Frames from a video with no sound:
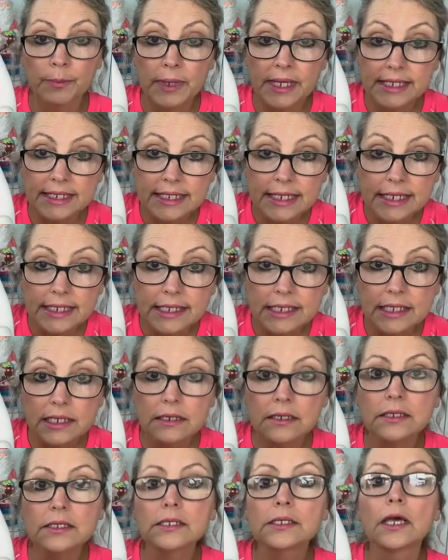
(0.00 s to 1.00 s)
your
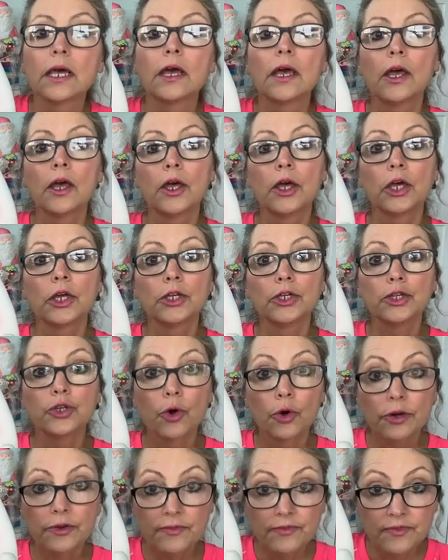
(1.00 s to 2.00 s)
businesses,
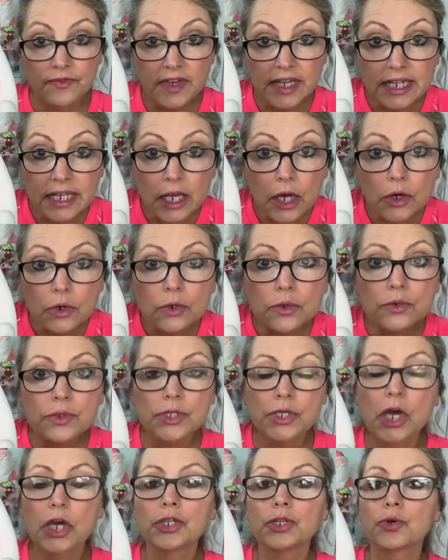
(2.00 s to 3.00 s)
your
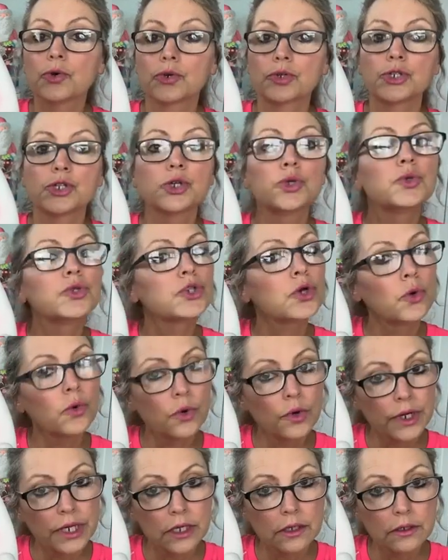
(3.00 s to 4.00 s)
videos, your
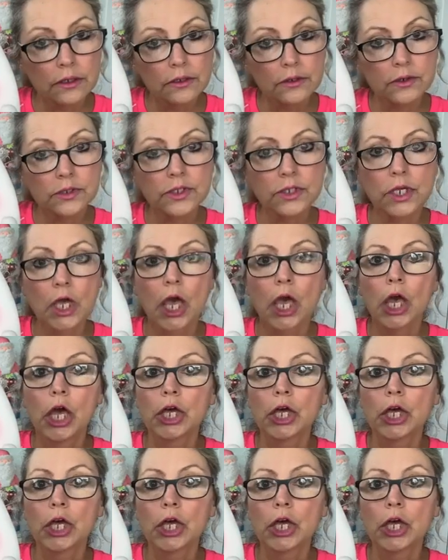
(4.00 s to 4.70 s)
tutorials,